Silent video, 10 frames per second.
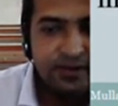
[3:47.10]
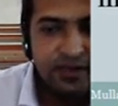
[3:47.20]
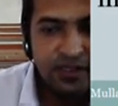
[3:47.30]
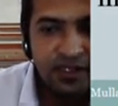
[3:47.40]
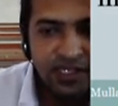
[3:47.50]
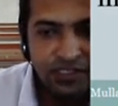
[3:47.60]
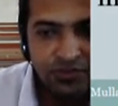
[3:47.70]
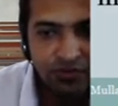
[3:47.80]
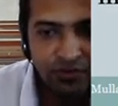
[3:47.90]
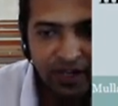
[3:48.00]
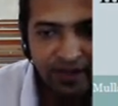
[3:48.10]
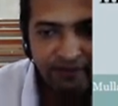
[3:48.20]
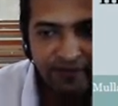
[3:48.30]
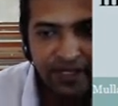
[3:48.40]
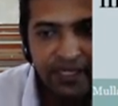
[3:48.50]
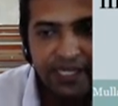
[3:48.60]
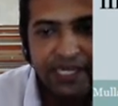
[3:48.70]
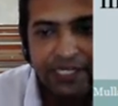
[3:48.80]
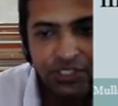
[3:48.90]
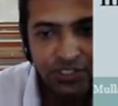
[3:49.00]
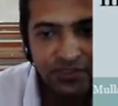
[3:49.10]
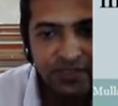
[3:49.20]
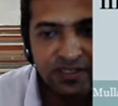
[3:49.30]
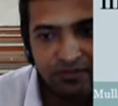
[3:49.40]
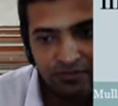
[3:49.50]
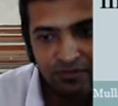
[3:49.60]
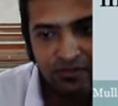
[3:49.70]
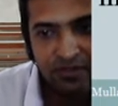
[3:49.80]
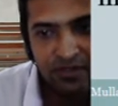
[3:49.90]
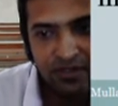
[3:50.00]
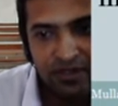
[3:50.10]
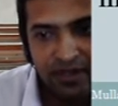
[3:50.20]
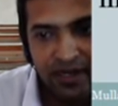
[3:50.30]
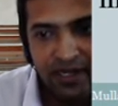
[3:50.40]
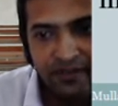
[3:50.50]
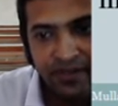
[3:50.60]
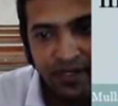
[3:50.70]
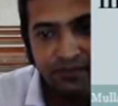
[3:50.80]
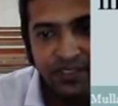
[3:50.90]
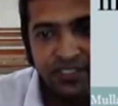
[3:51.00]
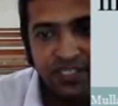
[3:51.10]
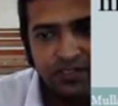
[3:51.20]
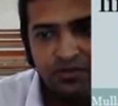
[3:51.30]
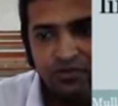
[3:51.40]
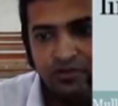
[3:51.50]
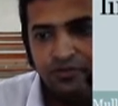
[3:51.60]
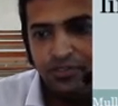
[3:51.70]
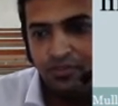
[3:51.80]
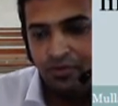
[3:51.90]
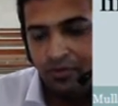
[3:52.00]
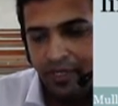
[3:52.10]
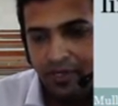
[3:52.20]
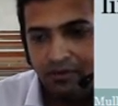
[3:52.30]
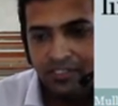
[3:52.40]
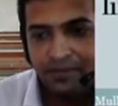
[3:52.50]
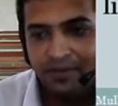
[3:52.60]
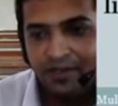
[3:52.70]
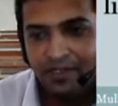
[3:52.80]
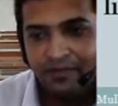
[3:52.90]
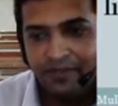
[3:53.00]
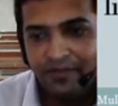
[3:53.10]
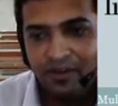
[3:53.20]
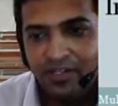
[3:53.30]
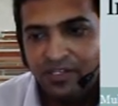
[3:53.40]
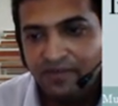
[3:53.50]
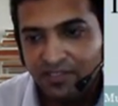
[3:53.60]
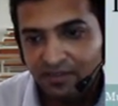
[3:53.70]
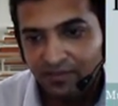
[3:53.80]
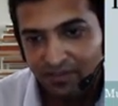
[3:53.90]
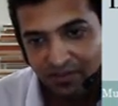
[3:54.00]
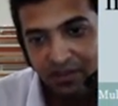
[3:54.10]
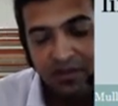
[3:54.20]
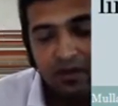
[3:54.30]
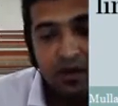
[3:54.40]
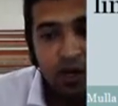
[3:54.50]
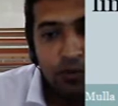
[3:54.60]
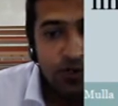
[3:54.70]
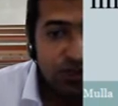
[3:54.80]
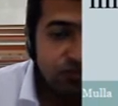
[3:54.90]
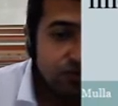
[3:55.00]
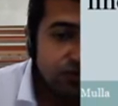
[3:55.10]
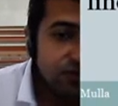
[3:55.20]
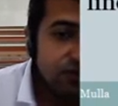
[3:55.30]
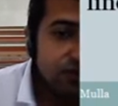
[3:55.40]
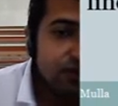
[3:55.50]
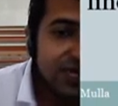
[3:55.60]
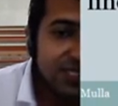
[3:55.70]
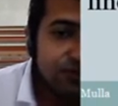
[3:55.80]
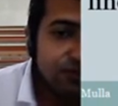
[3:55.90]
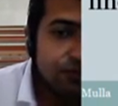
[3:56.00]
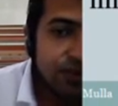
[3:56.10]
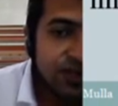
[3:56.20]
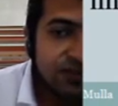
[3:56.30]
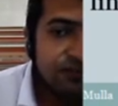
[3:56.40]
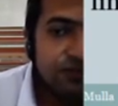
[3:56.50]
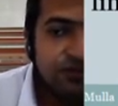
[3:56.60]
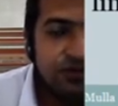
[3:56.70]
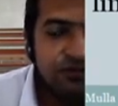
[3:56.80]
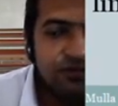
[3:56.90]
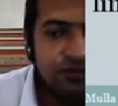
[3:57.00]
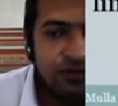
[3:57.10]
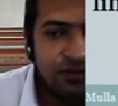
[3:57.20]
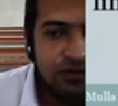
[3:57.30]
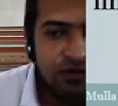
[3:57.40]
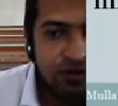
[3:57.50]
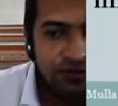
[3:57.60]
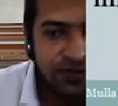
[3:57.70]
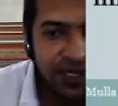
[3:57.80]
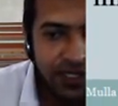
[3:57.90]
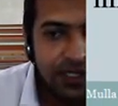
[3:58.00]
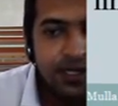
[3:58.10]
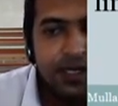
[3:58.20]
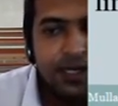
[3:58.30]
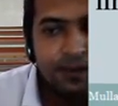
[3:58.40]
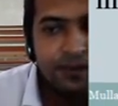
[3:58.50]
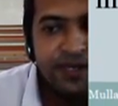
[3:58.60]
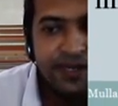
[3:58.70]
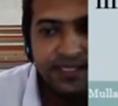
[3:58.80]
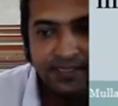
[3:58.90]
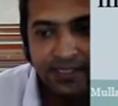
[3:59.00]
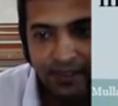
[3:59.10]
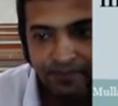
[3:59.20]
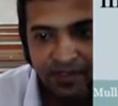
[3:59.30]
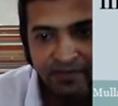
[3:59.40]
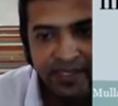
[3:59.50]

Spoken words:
in case you have any issues with the phone, and if the company says no, you take only the product but will not give the service, how many of you people will buy the product of that company next time? Very